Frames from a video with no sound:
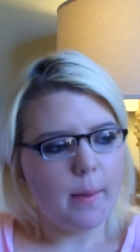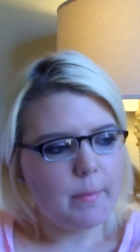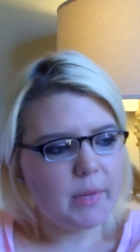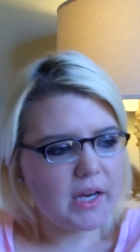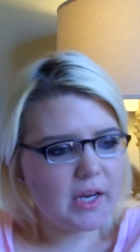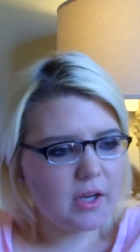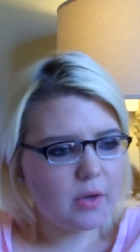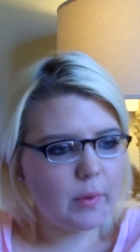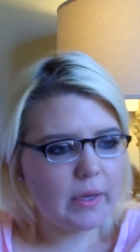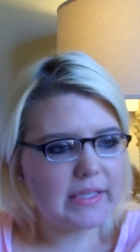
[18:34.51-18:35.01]
But
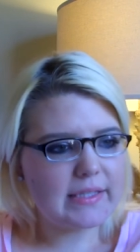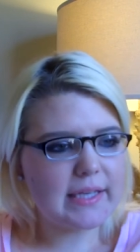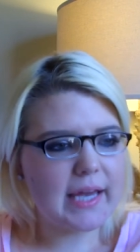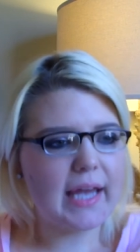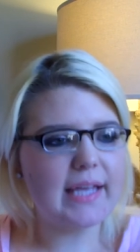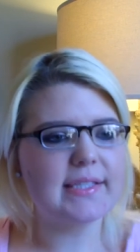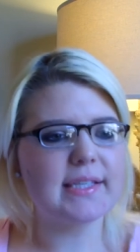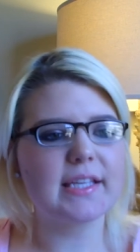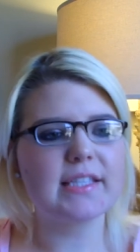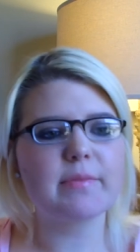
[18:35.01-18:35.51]
anyways,
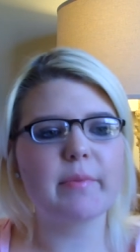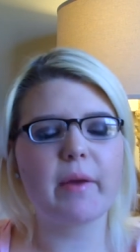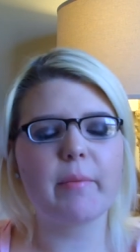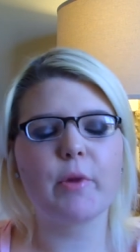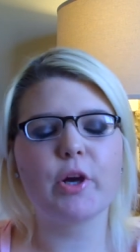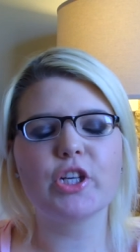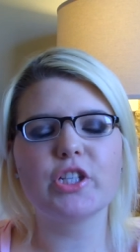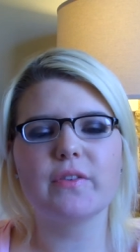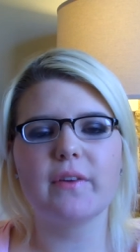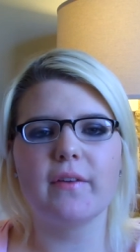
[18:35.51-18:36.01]
guys, that's my
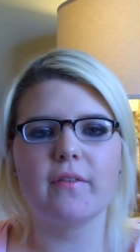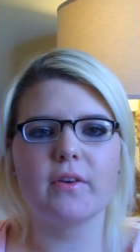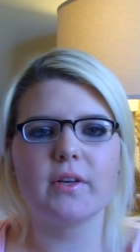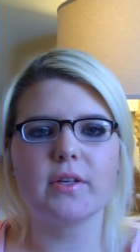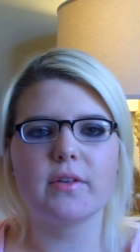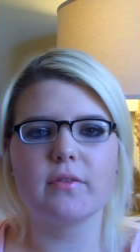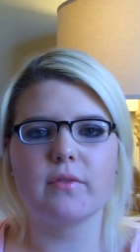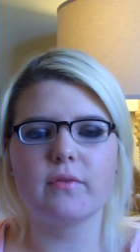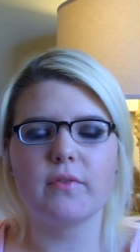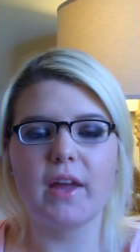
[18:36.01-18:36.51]
March
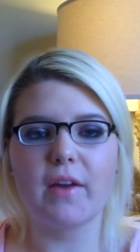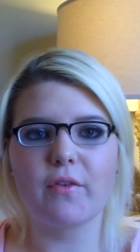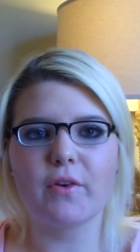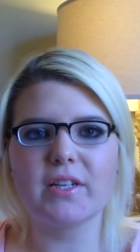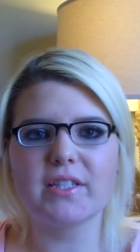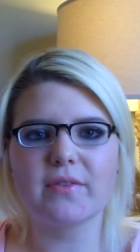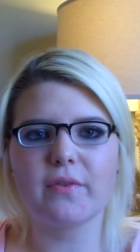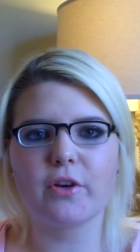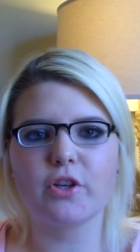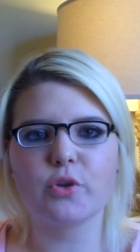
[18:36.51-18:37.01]
favorite
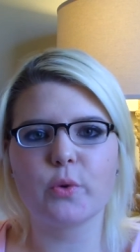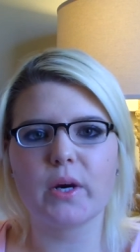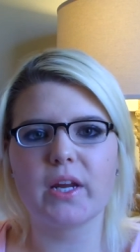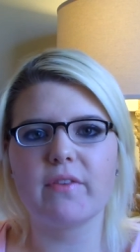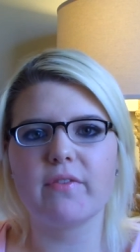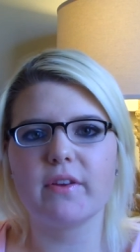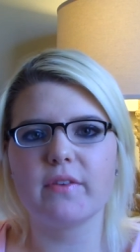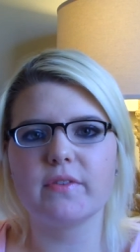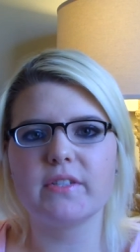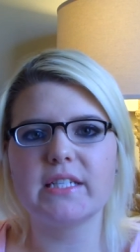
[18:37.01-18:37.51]
favorites for
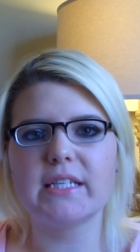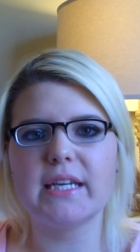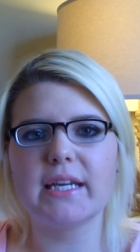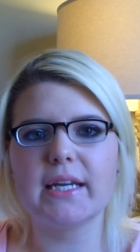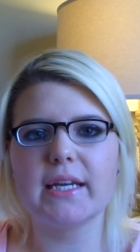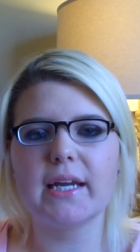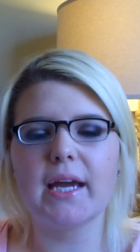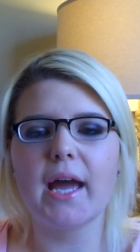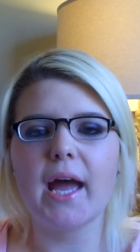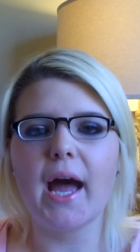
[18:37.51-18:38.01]

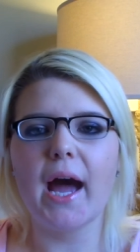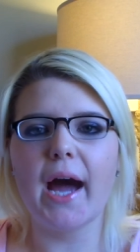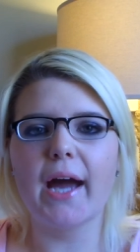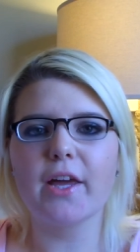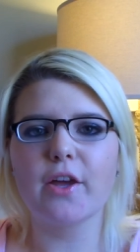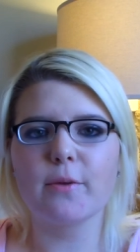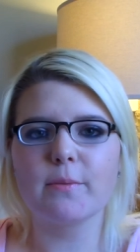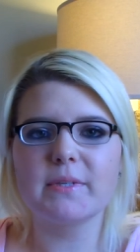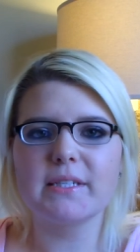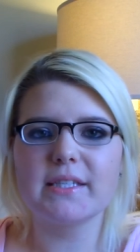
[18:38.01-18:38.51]
2015. I
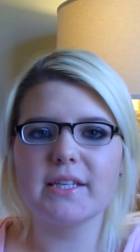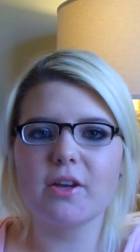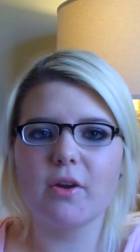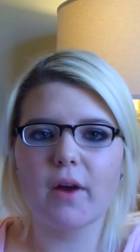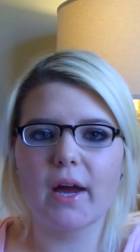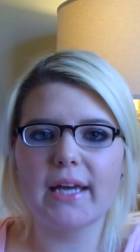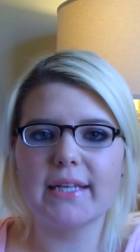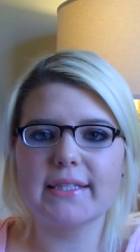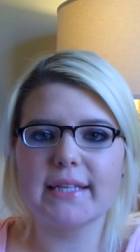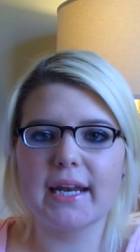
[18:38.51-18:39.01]
hope to see you
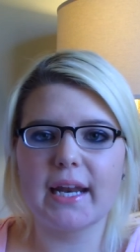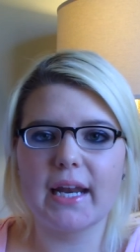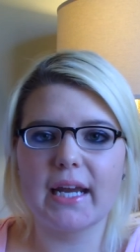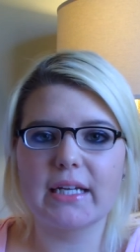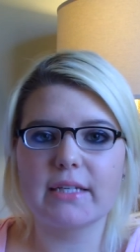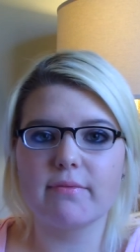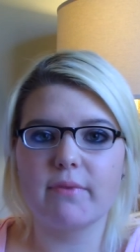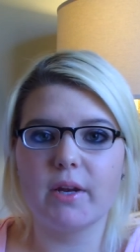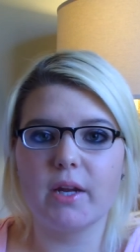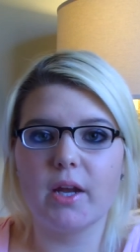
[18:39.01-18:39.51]
guys in the
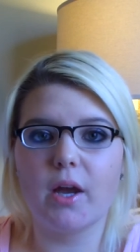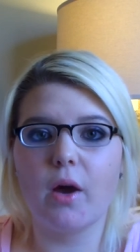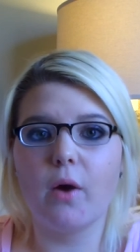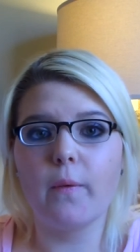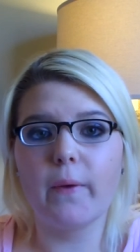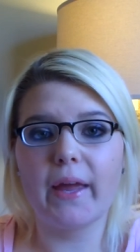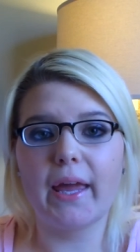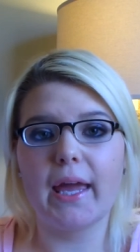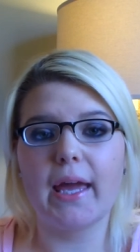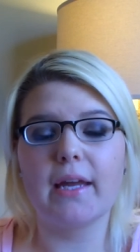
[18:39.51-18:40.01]
next
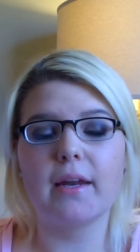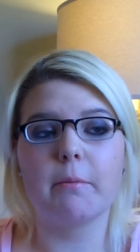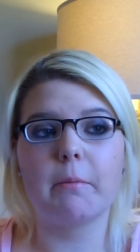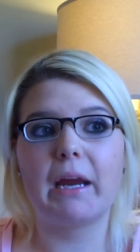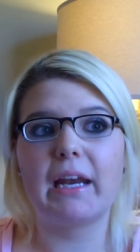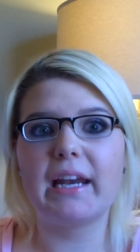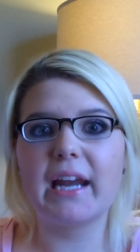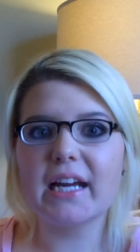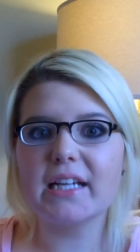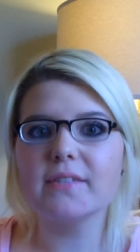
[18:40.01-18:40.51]
video, and in
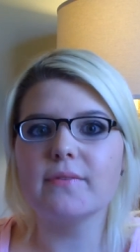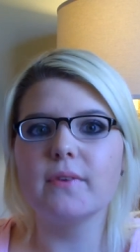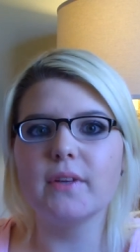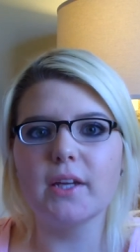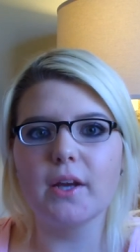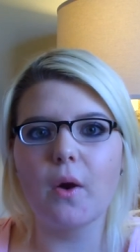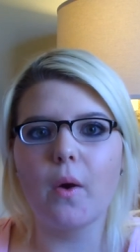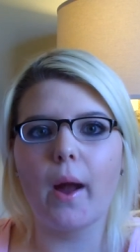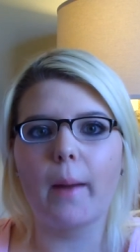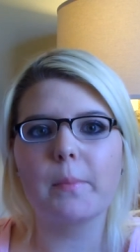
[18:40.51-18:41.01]
my next
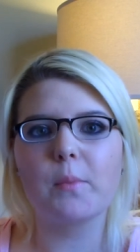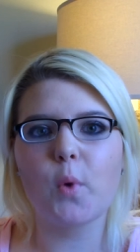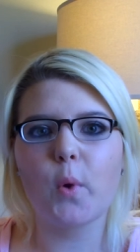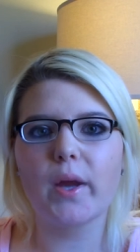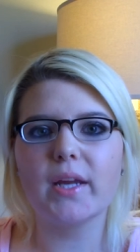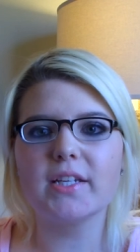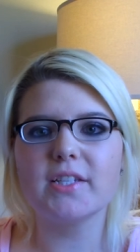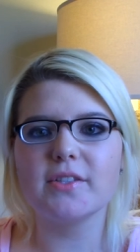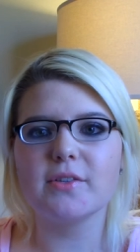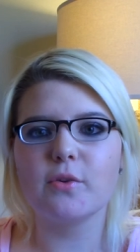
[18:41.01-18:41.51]
video, I'm
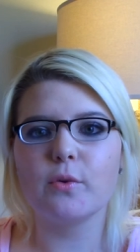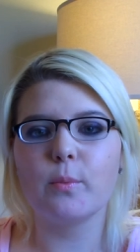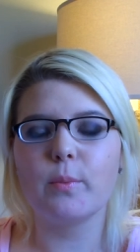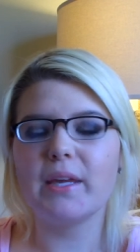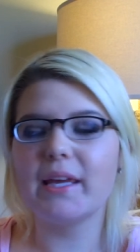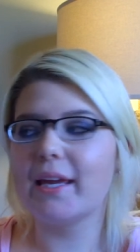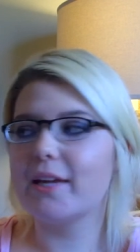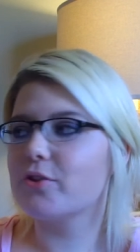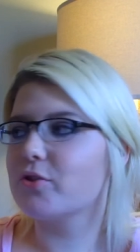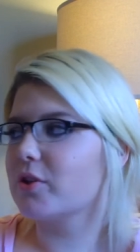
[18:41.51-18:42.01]
going to
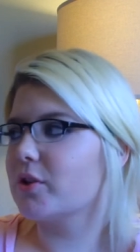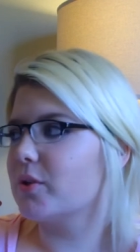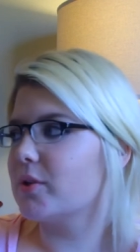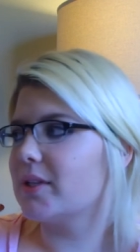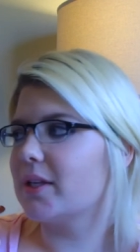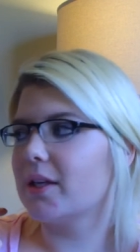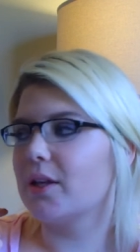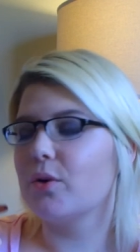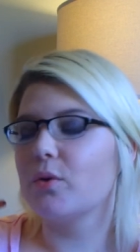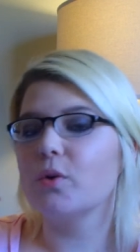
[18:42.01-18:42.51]
be
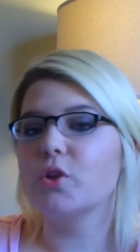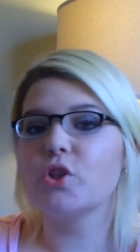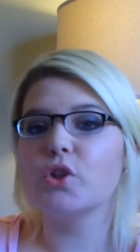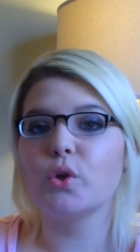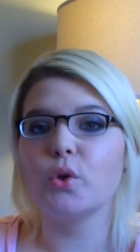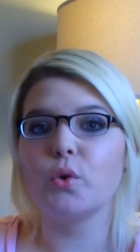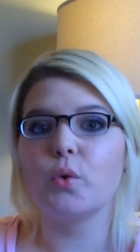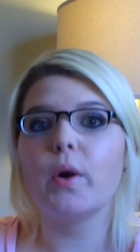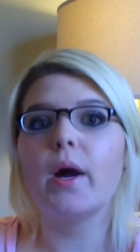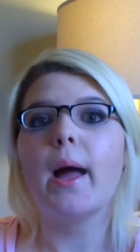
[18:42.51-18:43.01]
introducing you
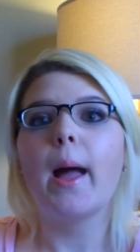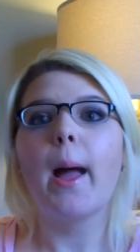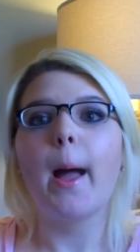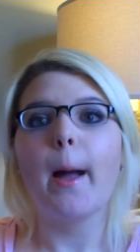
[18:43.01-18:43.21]
to